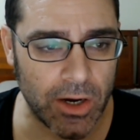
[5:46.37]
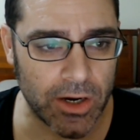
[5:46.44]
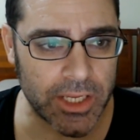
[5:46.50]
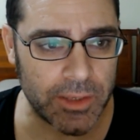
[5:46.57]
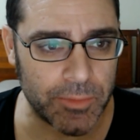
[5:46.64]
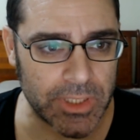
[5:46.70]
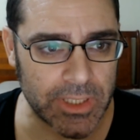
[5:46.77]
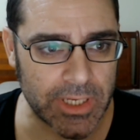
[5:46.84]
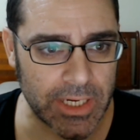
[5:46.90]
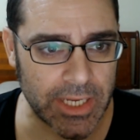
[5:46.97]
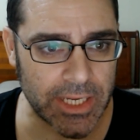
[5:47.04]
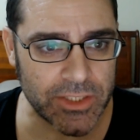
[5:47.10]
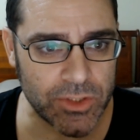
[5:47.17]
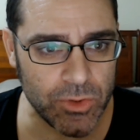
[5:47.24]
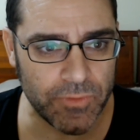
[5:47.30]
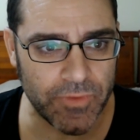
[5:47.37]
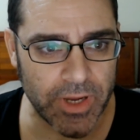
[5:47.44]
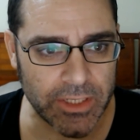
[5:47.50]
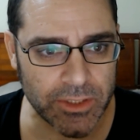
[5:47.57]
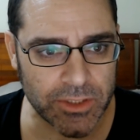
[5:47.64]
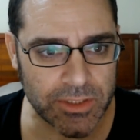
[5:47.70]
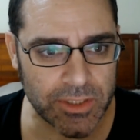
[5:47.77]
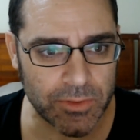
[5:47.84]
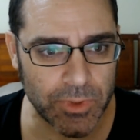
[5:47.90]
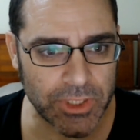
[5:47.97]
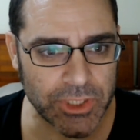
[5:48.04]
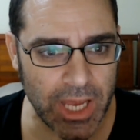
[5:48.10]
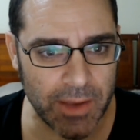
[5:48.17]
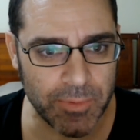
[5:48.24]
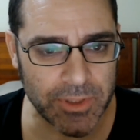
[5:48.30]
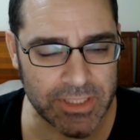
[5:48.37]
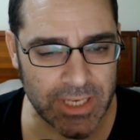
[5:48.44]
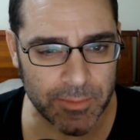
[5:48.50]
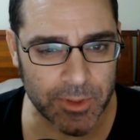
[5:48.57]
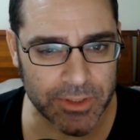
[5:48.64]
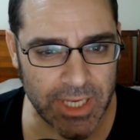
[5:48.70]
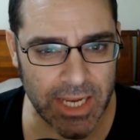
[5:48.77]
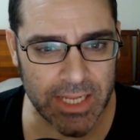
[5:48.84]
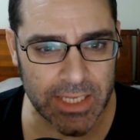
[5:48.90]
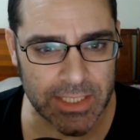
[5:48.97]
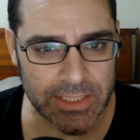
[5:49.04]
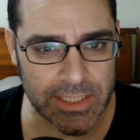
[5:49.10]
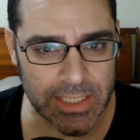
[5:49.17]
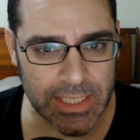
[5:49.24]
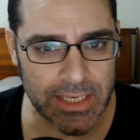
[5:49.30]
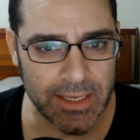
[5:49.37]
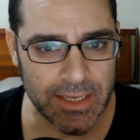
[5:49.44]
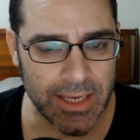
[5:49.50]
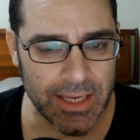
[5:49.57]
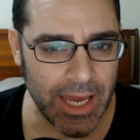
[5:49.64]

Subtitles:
argument connects two events which happen simultaneously